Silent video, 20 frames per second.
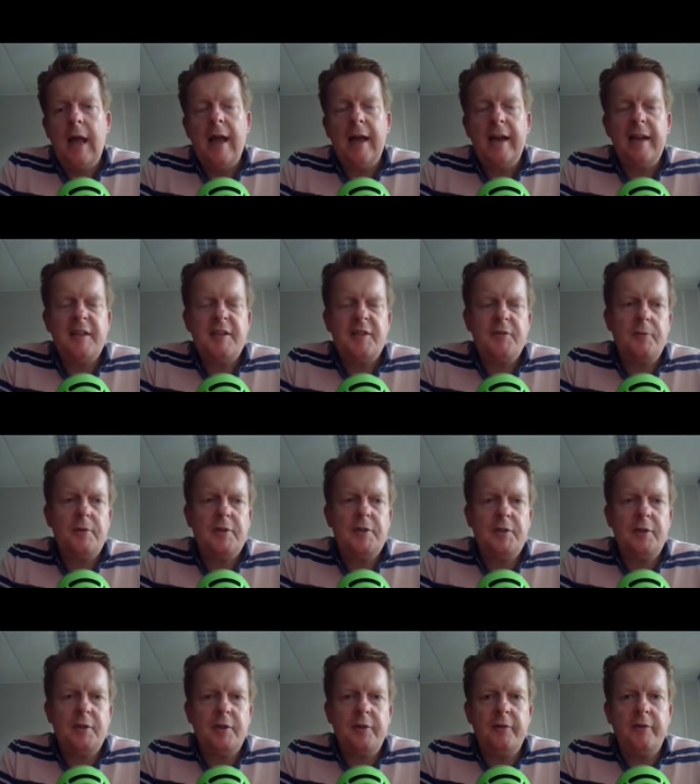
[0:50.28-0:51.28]
And as a
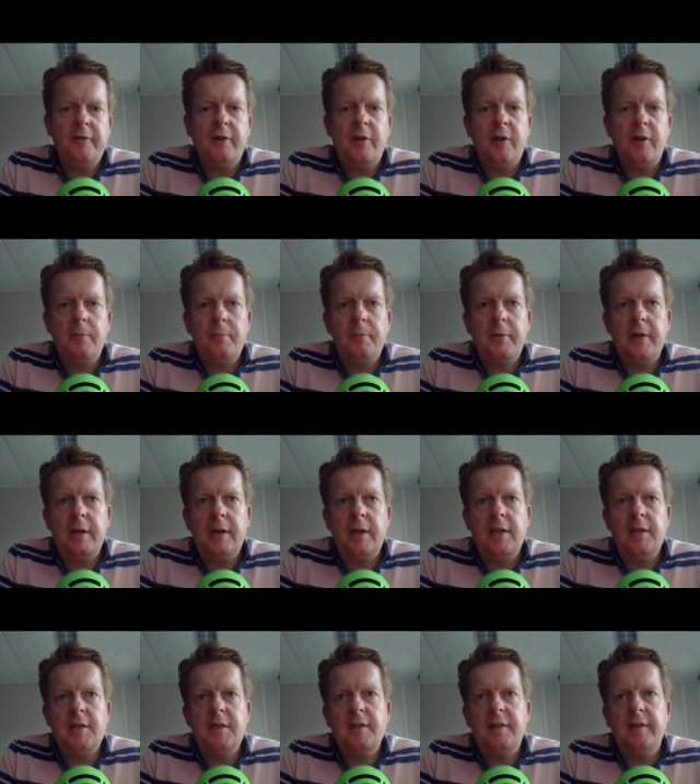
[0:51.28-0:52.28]
result,
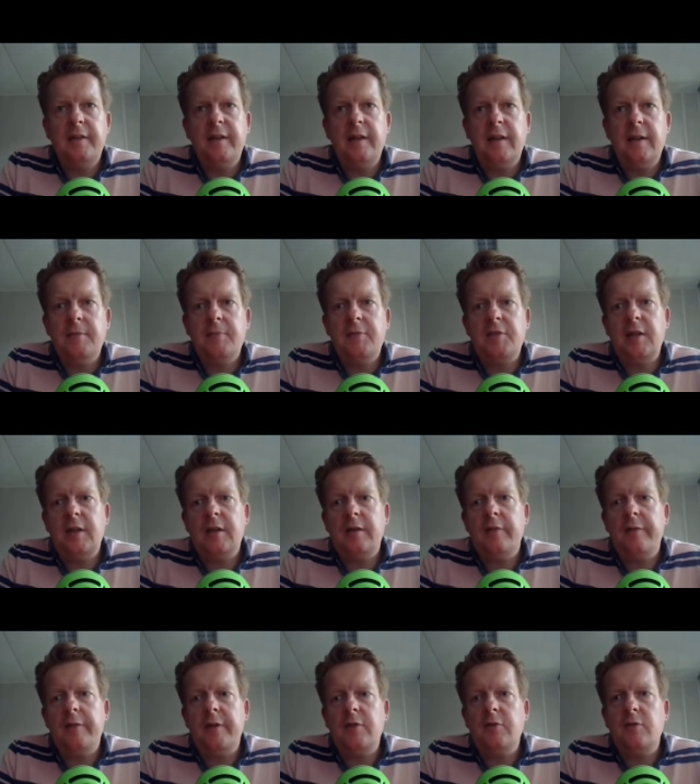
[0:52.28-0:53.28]
companies, teams,
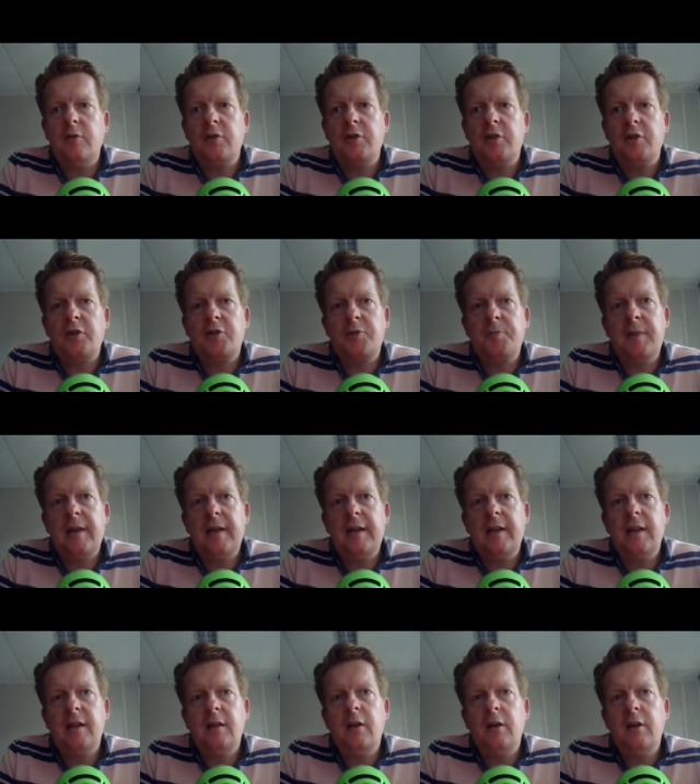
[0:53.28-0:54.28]
individuals are
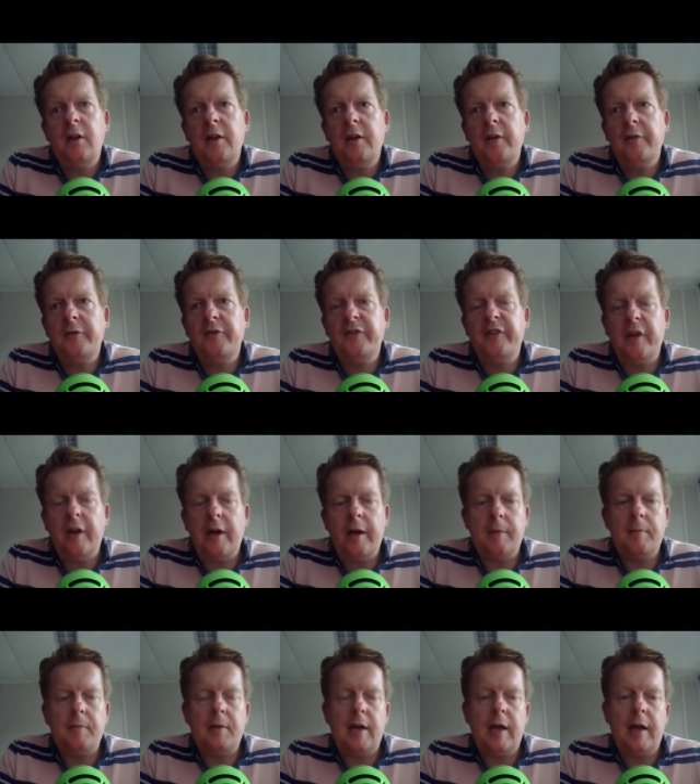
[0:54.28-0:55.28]
spending a lot of
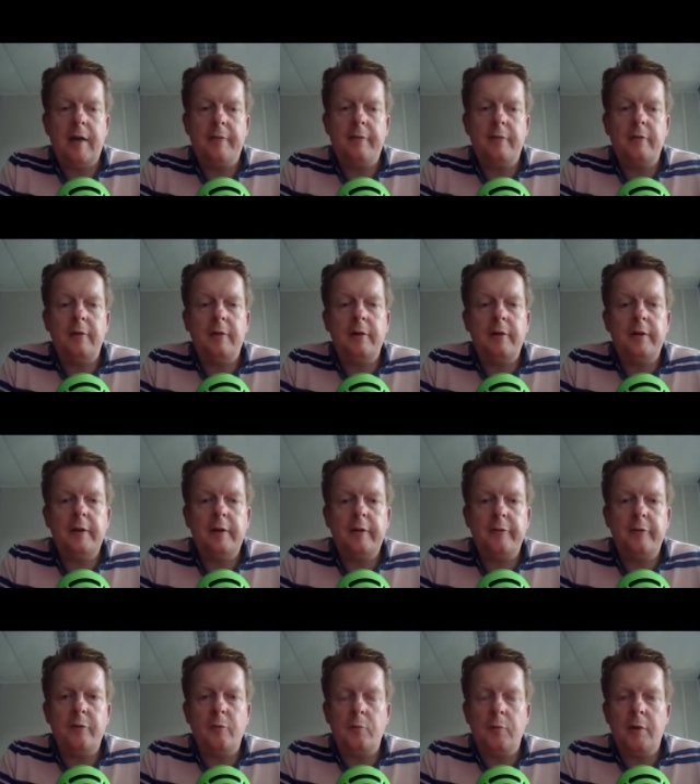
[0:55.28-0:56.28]
time and effort and
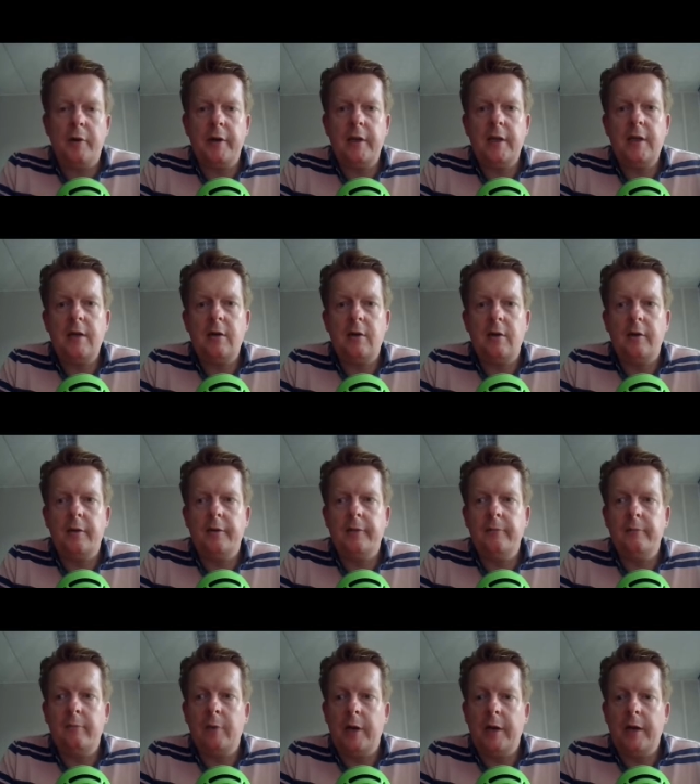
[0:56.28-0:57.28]
therefore money
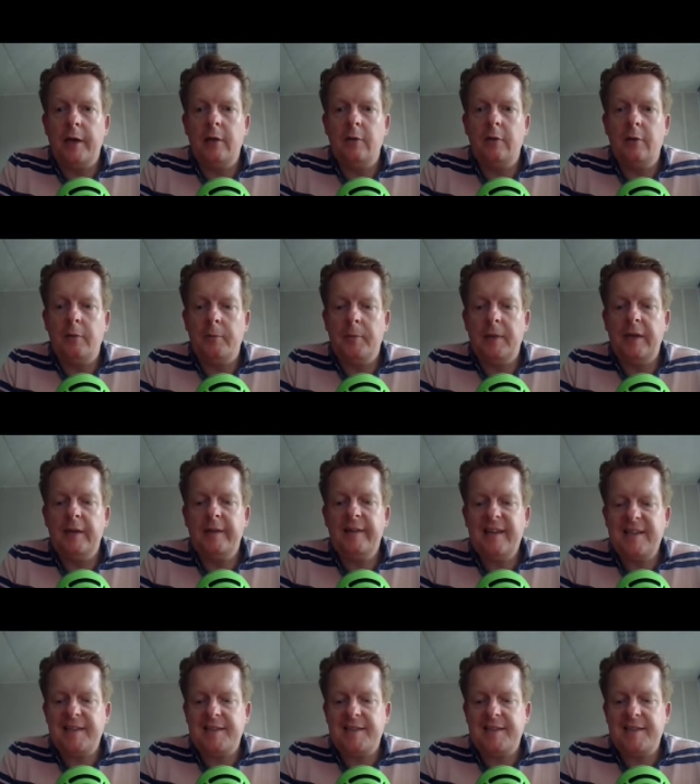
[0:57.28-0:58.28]
on writing automated
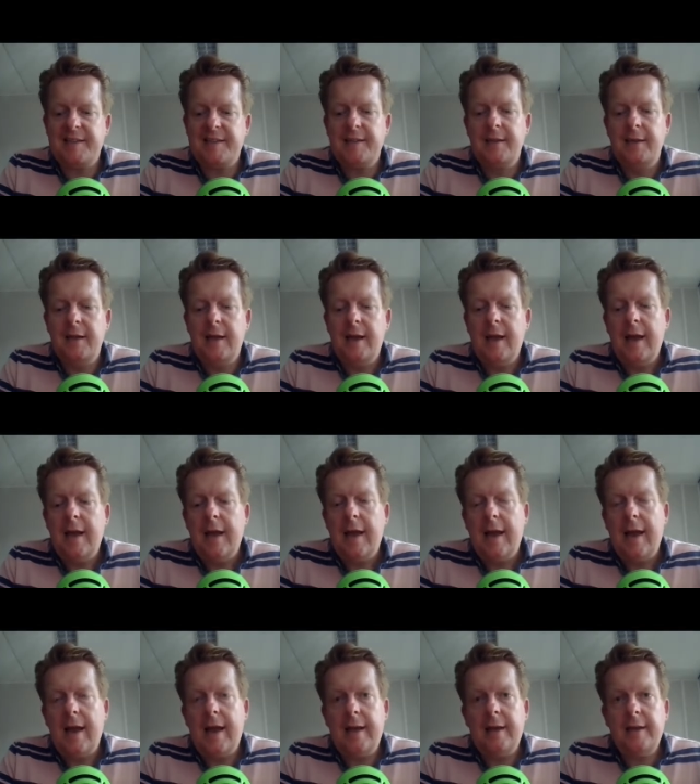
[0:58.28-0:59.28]
tests.
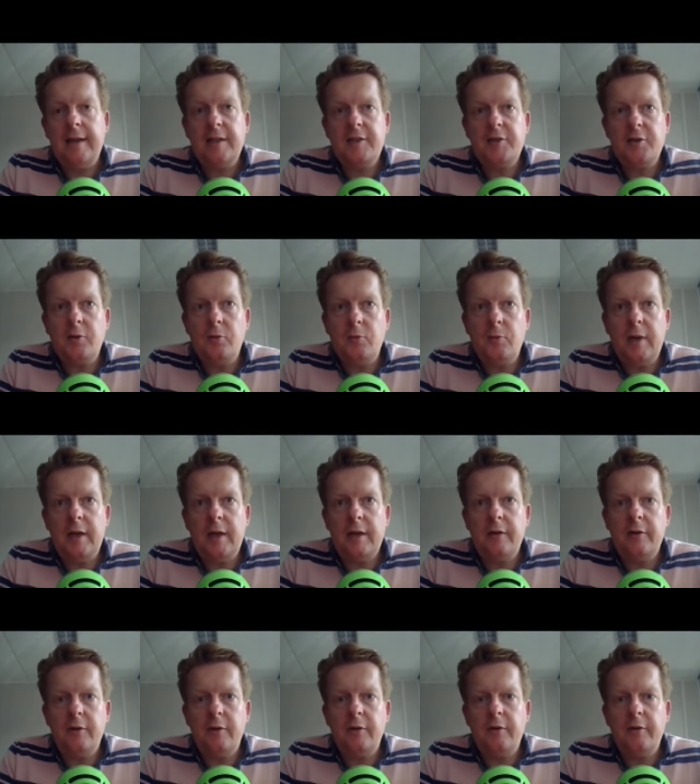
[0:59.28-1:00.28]
And that's all well
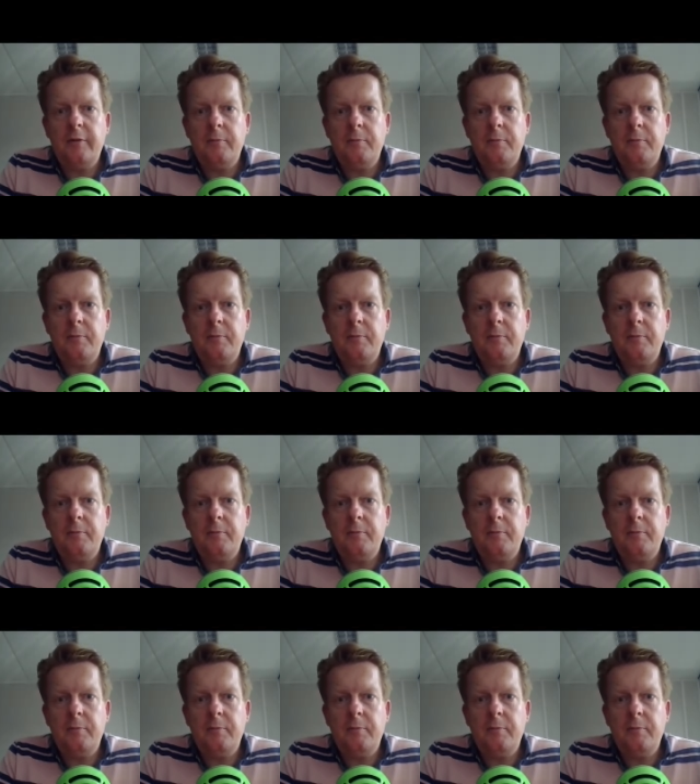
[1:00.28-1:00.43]
and good,